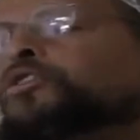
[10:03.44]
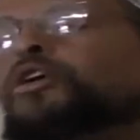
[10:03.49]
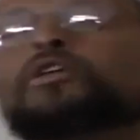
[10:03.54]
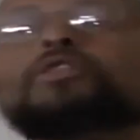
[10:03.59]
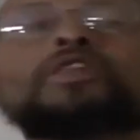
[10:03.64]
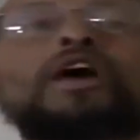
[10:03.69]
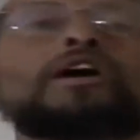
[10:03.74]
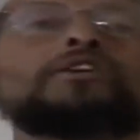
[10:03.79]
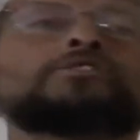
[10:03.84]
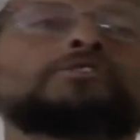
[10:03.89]

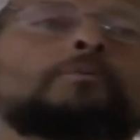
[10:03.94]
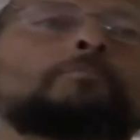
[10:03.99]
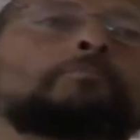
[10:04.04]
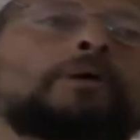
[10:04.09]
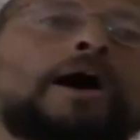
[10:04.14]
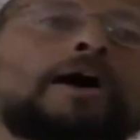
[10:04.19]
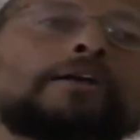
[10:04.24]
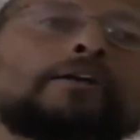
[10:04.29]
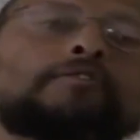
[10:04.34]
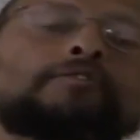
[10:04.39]
then that's a
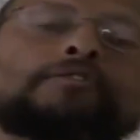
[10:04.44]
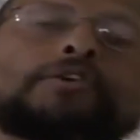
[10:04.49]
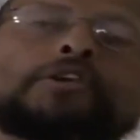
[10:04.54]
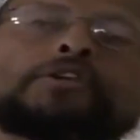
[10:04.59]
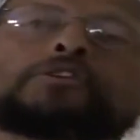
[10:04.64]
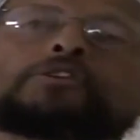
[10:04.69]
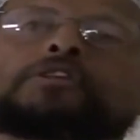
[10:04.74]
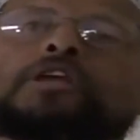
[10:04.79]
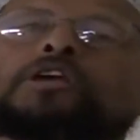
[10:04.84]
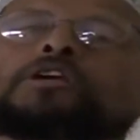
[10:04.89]

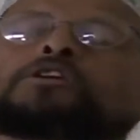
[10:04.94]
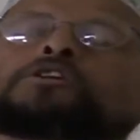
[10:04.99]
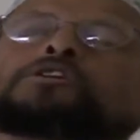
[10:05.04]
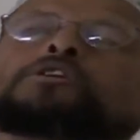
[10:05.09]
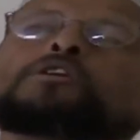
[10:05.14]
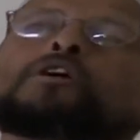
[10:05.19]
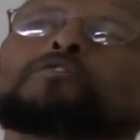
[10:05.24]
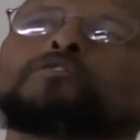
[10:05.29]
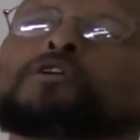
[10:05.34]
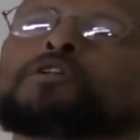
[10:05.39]

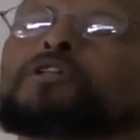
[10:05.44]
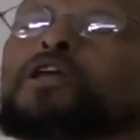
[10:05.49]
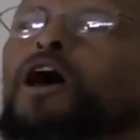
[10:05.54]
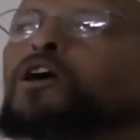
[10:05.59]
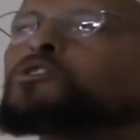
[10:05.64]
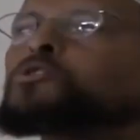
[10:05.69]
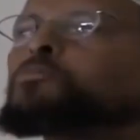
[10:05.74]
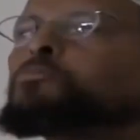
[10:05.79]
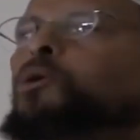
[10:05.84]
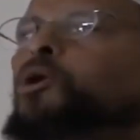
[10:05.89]
manifestation of
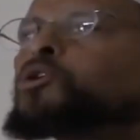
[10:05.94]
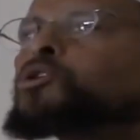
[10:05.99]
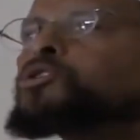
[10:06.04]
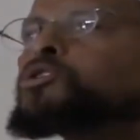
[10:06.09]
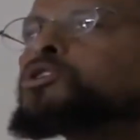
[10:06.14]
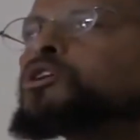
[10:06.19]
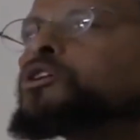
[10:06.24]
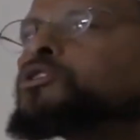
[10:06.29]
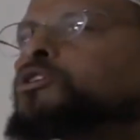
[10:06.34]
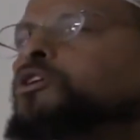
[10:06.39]
Allah's
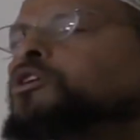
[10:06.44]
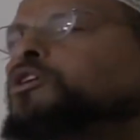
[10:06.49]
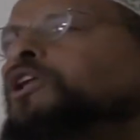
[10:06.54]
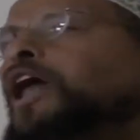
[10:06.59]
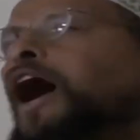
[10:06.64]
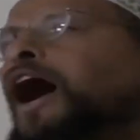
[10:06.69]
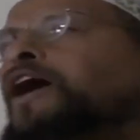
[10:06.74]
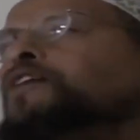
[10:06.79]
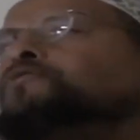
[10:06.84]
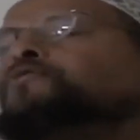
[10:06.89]
mercy in your
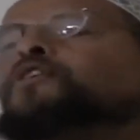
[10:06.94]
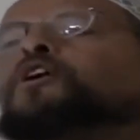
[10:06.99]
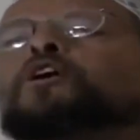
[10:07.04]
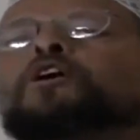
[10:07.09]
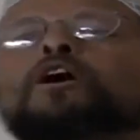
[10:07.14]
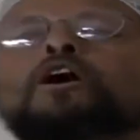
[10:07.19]
life,